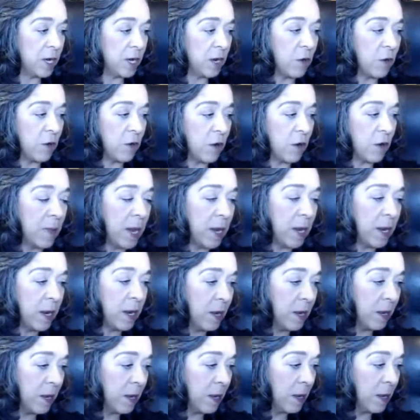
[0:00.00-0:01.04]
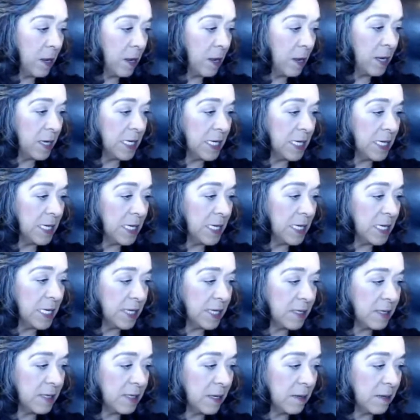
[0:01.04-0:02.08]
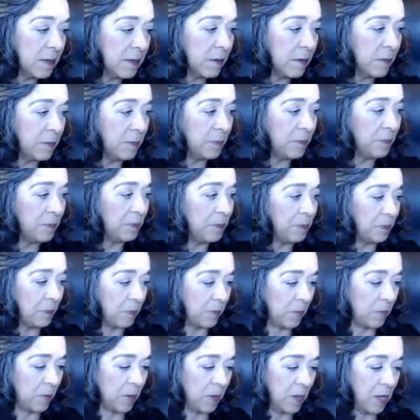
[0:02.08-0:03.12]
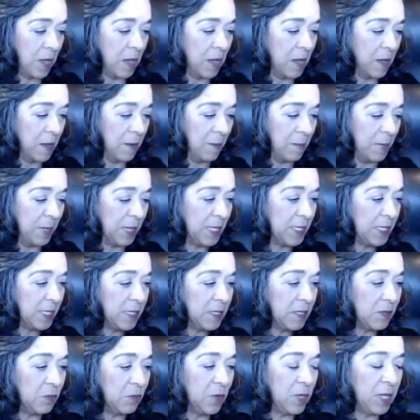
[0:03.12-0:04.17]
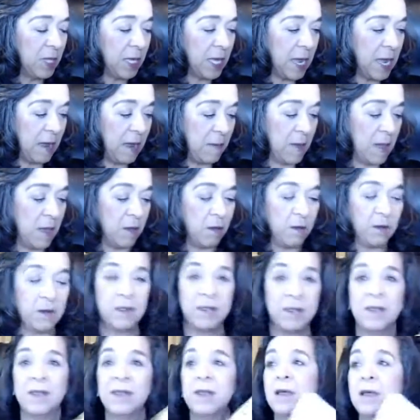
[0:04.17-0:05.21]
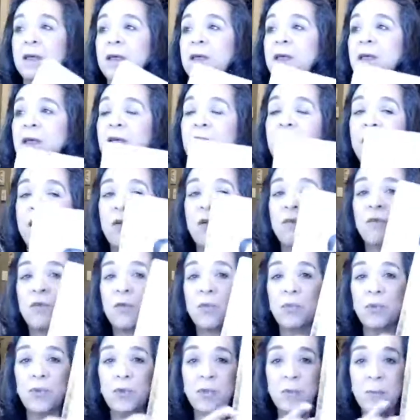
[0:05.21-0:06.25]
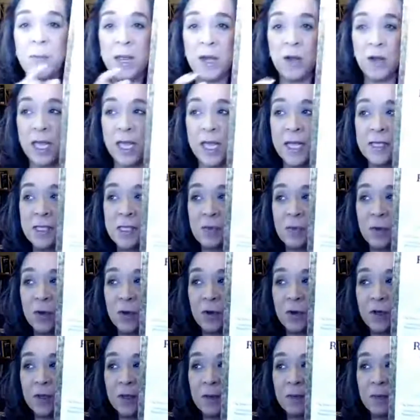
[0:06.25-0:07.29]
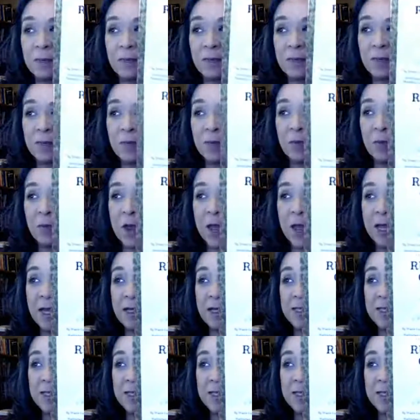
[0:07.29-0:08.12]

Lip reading: one here on my desk. But this is the one that came out for Ruth Bader Ginsburg, right?